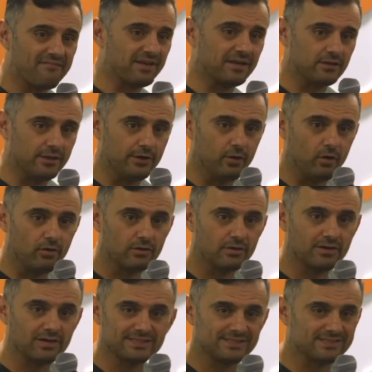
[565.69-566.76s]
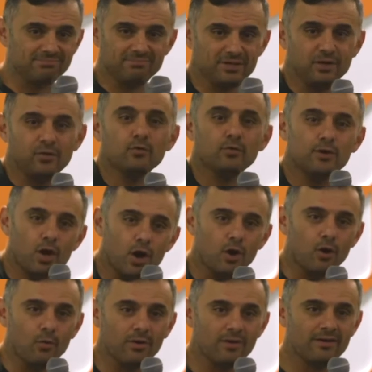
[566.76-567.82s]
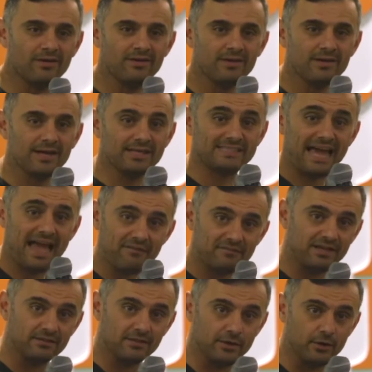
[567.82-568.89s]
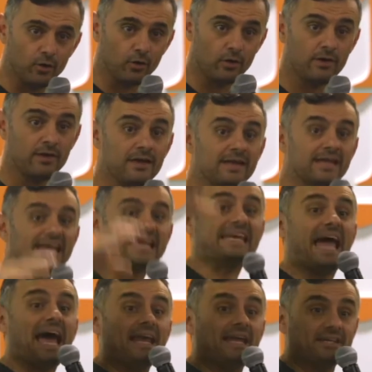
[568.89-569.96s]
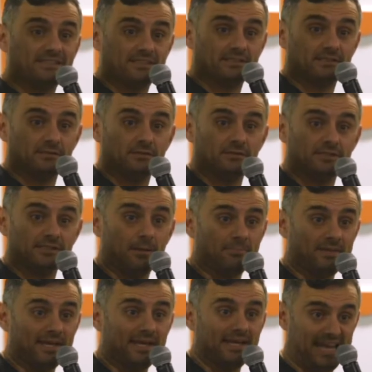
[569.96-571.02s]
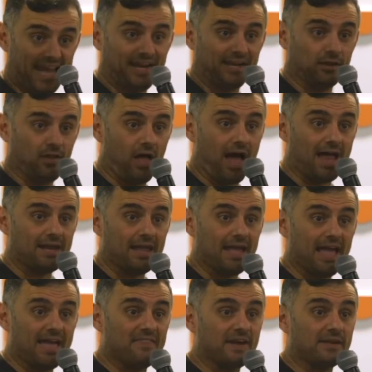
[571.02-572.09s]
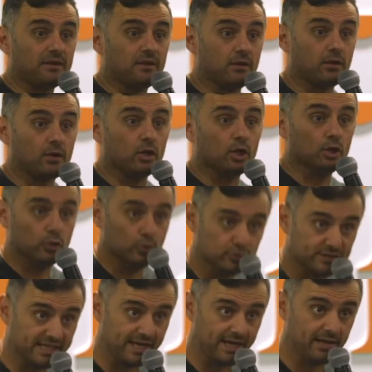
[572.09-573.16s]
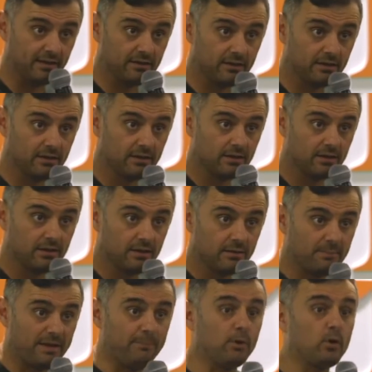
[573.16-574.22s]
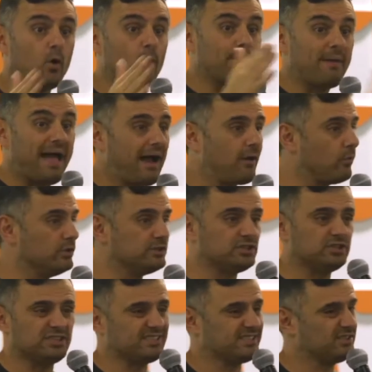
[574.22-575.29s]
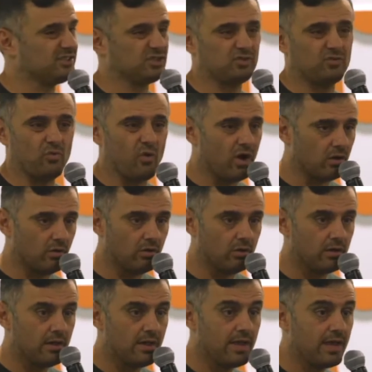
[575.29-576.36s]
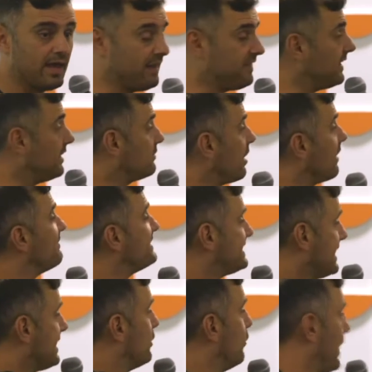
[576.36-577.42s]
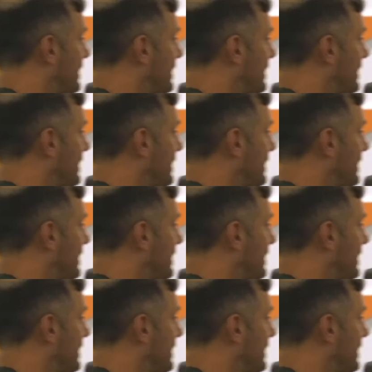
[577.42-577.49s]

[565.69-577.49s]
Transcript: having little, because you don't know. It's having little, getting something, getting a lot, and then losing it. People going backwards just struggle. And I think the toughest thing in